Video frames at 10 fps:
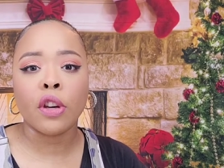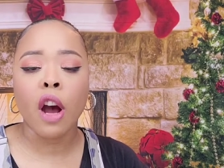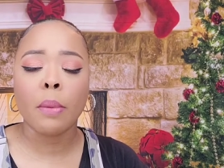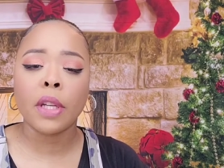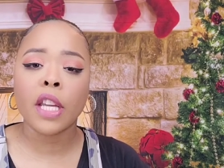you
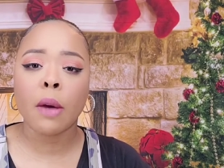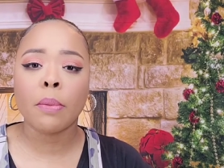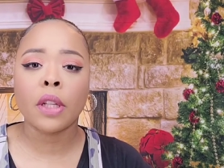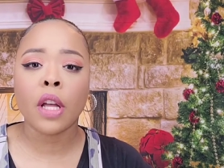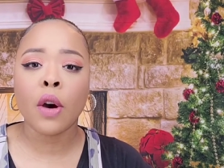comment
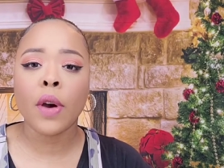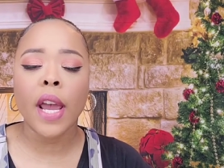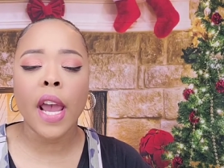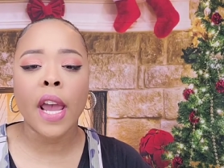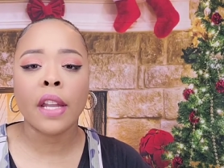down below,
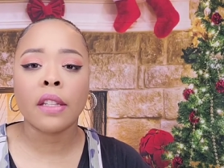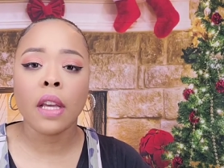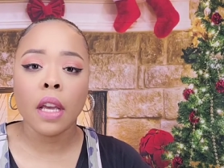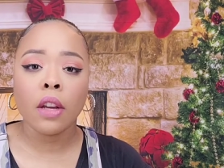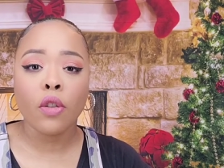and
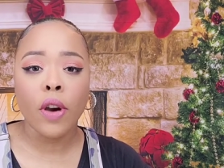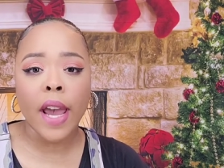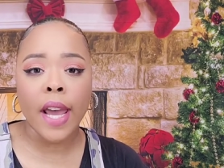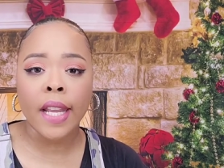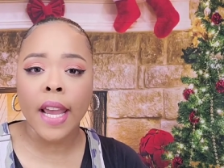go
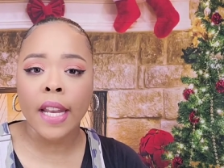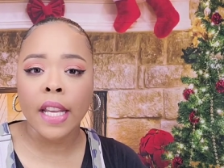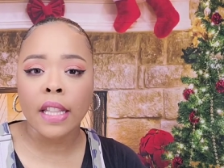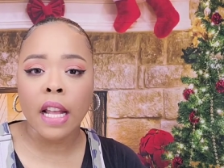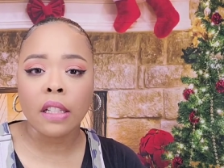ahead and
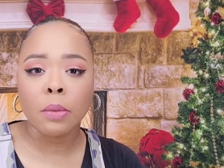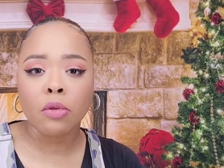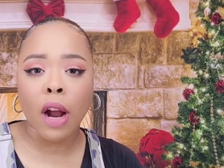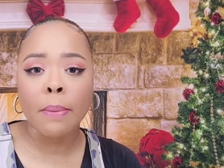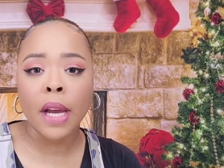hit that
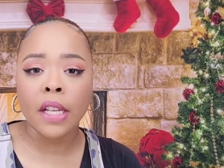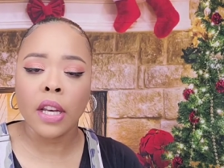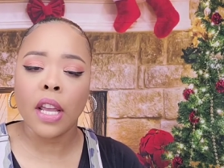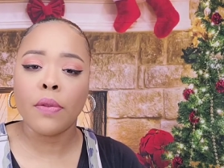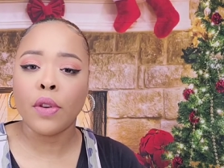subscribe
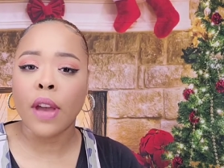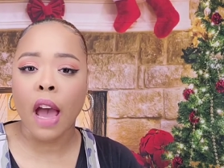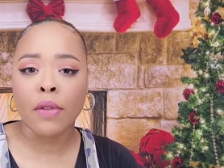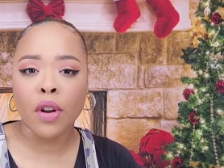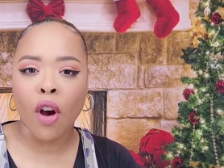button if you
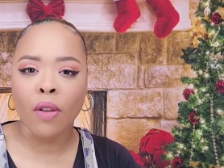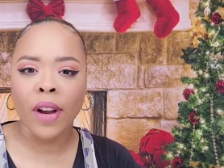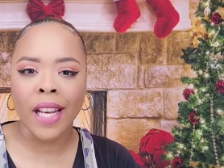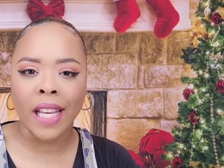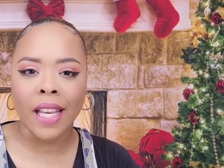haven't
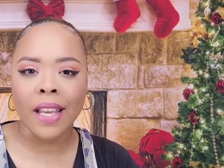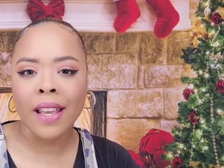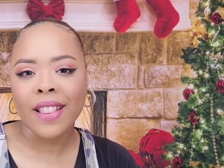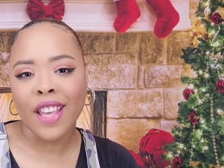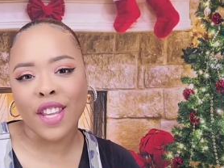already.
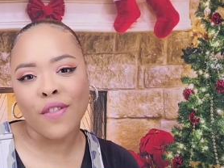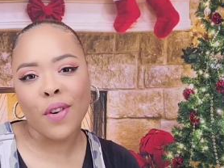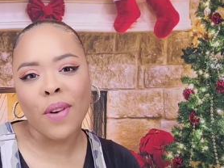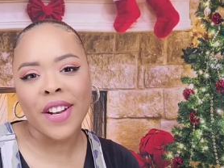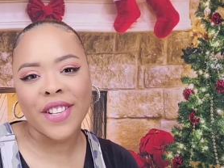Thank you
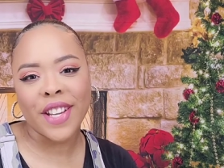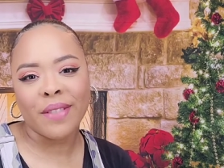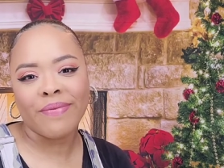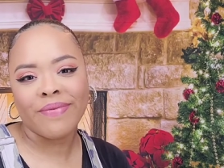for watching.